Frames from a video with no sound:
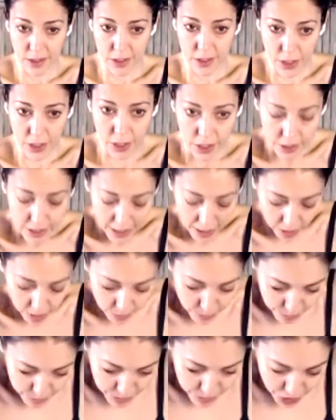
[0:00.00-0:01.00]
Good. Now
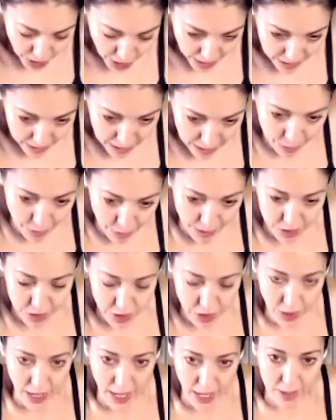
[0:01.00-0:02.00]
gently
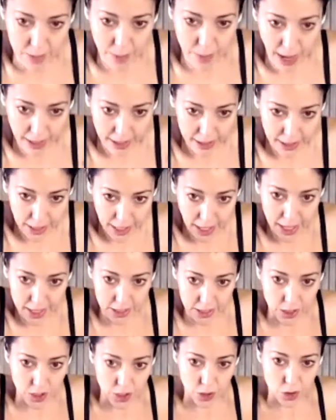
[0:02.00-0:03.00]
press your head back
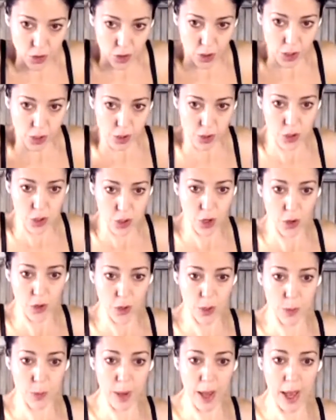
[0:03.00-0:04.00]
again as you draw your
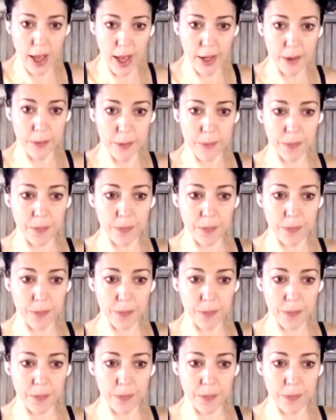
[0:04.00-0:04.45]
shoulders back.